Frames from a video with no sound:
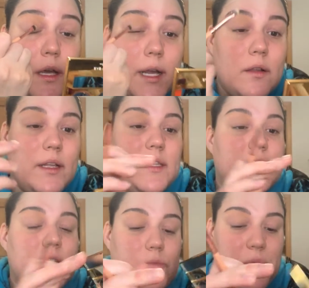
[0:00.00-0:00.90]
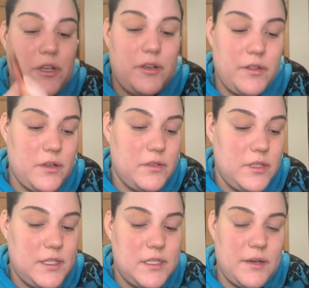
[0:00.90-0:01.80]
I don't like this little mirror either. So
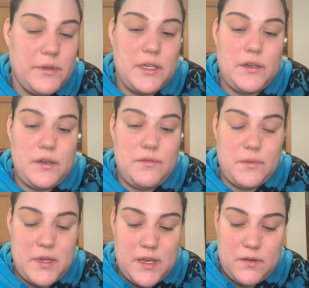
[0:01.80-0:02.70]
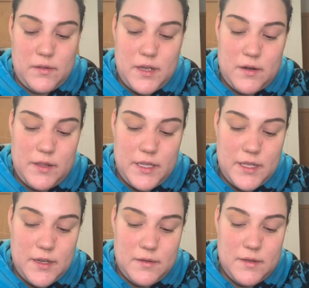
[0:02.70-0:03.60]
that's not really great for me. I don't like
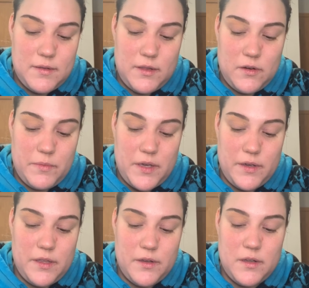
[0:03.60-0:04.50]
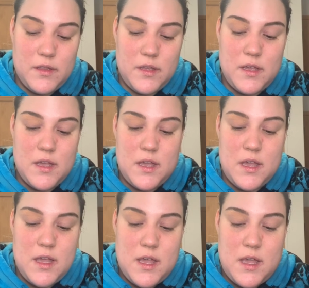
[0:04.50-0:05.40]
that little mirror either.
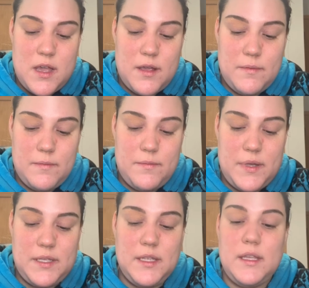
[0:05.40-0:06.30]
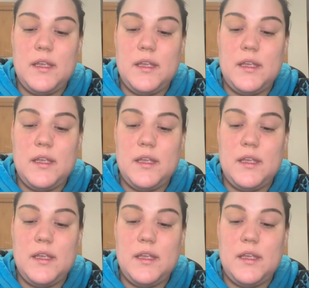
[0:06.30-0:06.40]
Basically I'm